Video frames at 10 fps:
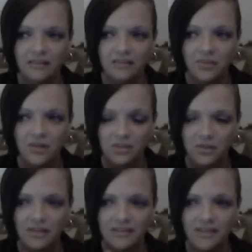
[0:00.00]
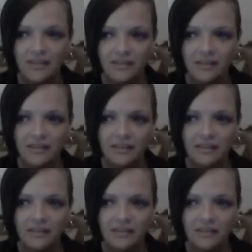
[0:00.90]
try, try to take it
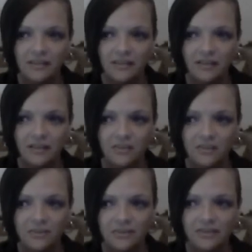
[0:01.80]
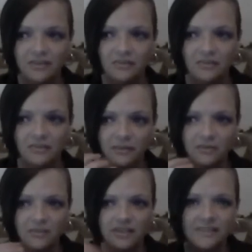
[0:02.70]
in and you sit there and
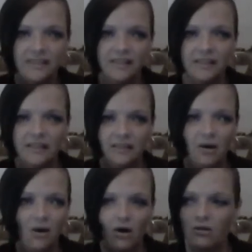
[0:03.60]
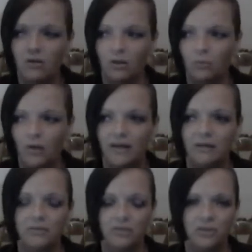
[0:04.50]
literally see it all
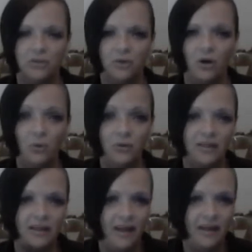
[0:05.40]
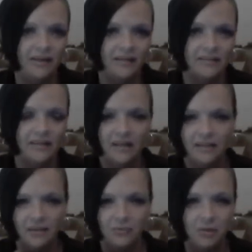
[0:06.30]
around you holding hands.
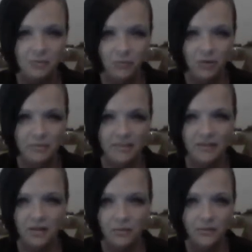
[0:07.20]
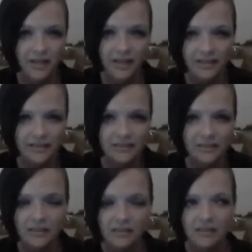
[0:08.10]
the women holding hands
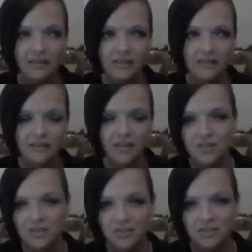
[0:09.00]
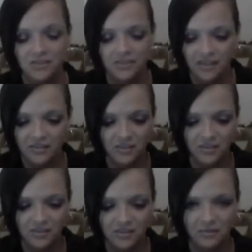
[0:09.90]
touching each, touching
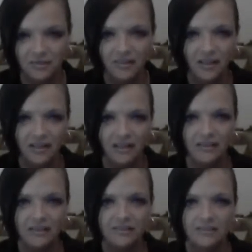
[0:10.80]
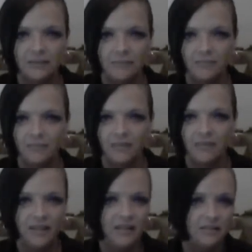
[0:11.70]
each other on the legs,
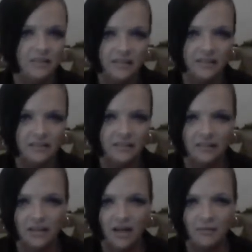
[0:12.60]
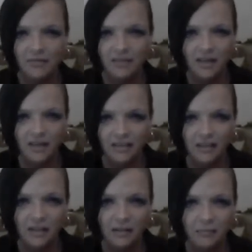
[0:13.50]
giggling, laughing, and cutting
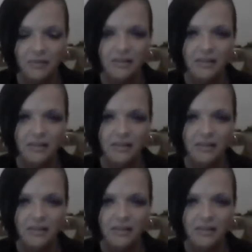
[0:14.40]
up.